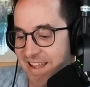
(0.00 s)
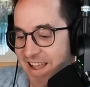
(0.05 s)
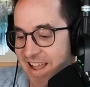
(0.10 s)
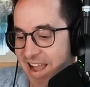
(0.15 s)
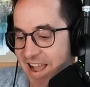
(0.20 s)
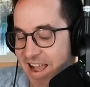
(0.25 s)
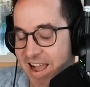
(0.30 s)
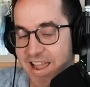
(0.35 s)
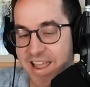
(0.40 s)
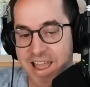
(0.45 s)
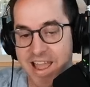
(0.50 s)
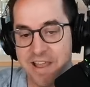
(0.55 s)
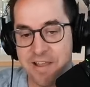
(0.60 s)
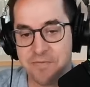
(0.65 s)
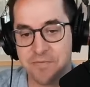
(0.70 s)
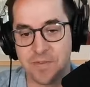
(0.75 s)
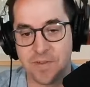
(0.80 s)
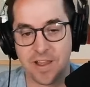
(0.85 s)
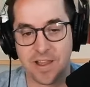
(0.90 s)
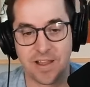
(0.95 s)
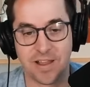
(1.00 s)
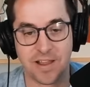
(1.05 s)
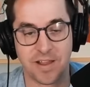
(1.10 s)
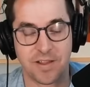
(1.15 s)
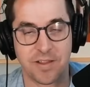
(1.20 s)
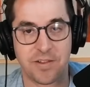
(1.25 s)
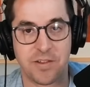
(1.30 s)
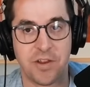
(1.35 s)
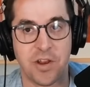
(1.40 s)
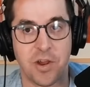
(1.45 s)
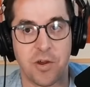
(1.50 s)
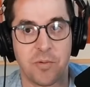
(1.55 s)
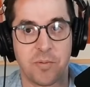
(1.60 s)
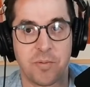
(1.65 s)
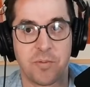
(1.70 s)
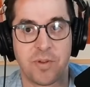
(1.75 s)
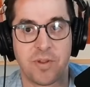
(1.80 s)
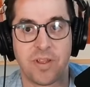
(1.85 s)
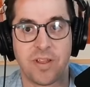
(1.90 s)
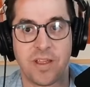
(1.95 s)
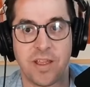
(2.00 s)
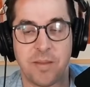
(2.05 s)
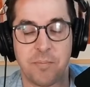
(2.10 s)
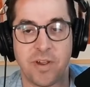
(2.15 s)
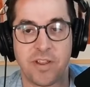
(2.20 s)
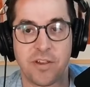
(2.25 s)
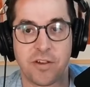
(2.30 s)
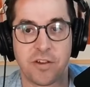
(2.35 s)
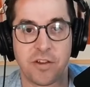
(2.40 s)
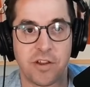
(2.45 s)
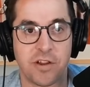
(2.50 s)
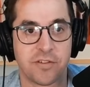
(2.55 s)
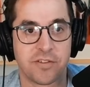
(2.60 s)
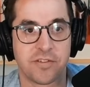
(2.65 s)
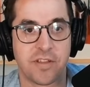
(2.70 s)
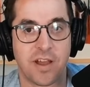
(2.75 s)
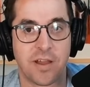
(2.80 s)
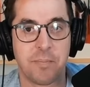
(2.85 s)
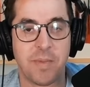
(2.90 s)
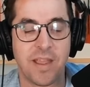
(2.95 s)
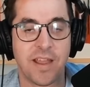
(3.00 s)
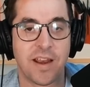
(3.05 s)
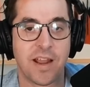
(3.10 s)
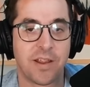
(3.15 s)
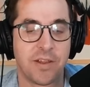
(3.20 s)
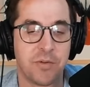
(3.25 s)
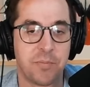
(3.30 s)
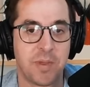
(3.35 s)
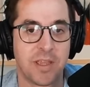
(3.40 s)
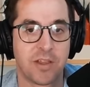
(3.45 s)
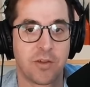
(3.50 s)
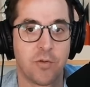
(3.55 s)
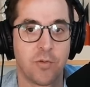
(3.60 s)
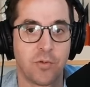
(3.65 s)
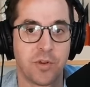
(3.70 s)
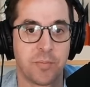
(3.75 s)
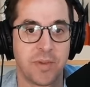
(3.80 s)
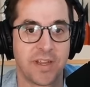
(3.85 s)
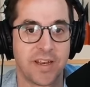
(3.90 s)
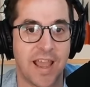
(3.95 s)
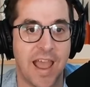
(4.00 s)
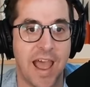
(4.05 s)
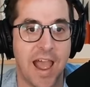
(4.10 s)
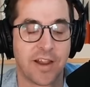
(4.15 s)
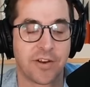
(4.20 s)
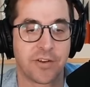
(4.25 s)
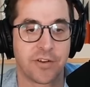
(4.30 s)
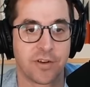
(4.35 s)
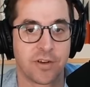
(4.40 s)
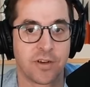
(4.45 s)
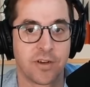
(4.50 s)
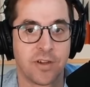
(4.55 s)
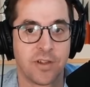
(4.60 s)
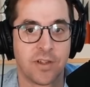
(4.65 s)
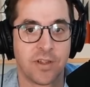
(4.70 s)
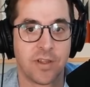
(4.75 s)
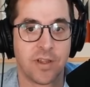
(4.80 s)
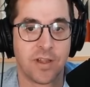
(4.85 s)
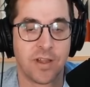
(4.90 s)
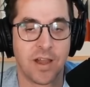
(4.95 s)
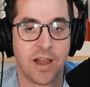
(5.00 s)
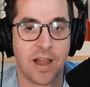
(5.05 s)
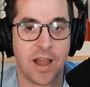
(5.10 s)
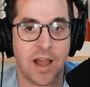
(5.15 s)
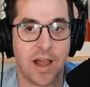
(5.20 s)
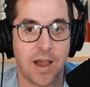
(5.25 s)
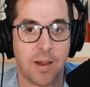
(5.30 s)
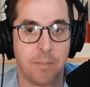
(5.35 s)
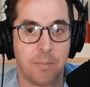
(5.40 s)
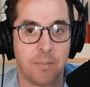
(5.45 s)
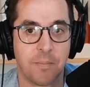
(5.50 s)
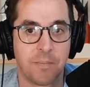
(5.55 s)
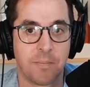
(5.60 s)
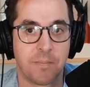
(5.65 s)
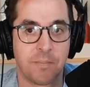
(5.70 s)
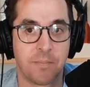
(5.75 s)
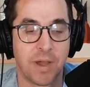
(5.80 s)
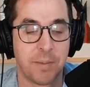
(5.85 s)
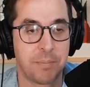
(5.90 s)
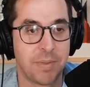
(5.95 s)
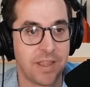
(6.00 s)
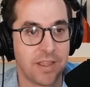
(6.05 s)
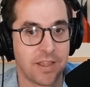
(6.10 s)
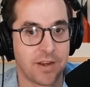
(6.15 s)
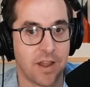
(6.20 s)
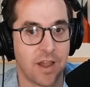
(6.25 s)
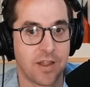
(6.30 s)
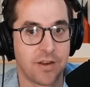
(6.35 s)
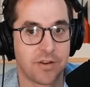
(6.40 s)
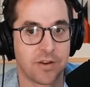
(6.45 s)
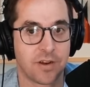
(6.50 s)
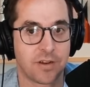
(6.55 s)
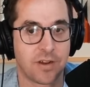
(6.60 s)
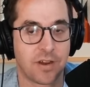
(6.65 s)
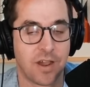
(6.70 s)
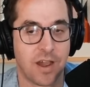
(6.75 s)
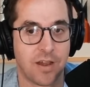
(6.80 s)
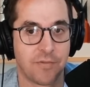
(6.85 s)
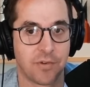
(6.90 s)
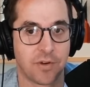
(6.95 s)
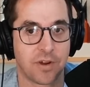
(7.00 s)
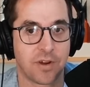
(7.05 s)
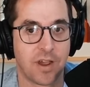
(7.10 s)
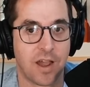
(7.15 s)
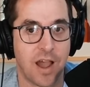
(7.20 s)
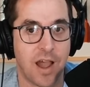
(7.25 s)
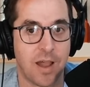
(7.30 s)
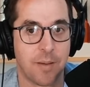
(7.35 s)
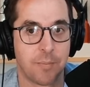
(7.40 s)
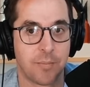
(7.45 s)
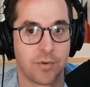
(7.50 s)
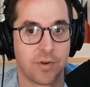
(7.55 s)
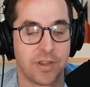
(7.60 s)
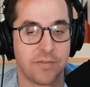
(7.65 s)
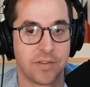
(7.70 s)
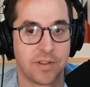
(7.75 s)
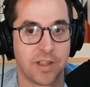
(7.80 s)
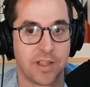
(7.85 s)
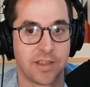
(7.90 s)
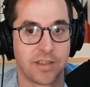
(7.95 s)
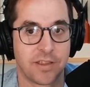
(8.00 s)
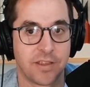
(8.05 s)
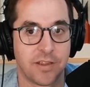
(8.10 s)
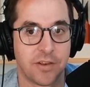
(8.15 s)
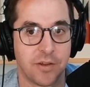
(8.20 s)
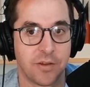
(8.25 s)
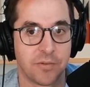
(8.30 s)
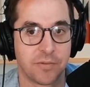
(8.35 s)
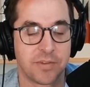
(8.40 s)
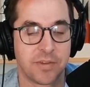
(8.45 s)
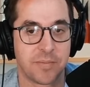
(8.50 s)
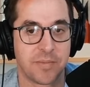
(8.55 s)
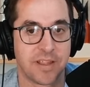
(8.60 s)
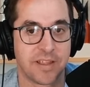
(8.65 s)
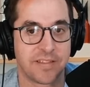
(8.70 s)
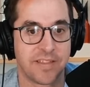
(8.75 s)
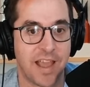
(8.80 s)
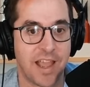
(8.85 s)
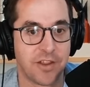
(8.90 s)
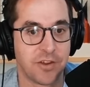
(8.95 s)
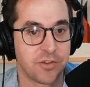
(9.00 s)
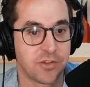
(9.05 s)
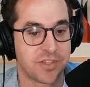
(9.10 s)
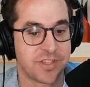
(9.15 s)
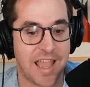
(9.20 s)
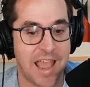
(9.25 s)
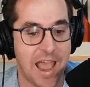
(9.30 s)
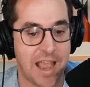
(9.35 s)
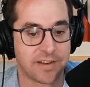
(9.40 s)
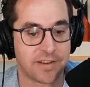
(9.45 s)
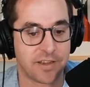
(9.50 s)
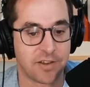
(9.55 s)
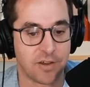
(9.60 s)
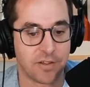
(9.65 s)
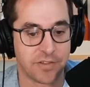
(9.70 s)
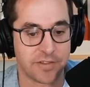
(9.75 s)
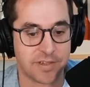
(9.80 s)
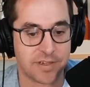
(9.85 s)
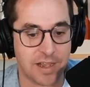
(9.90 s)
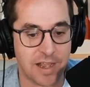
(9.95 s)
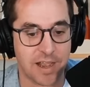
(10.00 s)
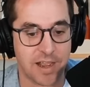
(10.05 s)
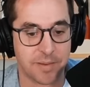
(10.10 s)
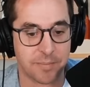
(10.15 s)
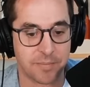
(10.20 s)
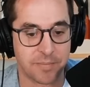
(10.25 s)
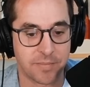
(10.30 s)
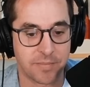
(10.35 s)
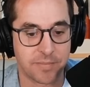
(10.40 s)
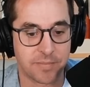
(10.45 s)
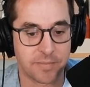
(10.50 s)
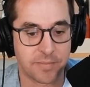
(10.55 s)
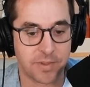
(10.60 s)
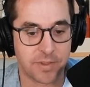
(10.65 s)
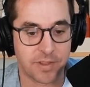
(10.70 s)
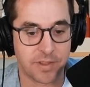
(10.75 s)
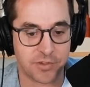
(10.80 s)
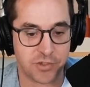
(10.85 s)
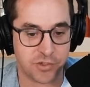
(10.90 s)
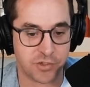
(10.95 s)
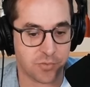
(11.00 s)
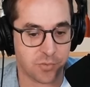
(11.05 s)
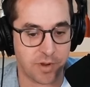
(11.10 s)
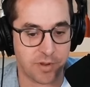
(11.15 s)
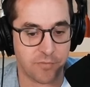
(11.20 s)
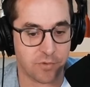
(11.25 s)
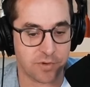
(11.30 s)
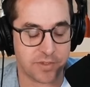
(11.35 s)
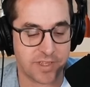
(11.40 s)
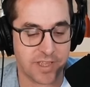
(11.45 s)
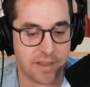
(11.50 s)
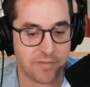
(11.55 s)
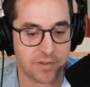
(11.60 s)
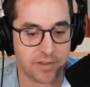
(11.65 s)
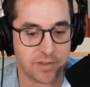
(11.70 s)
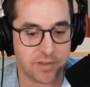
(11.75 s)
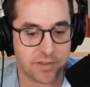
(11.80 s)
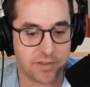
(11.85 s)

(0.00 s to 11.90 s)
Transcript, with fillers: I have, uh, you know, in my younger years, thought, man, I, it would be cool to be an actor. Um, but being an undercover cop, or even like you know something like that, you're just acting all the time. This is twenty four seven.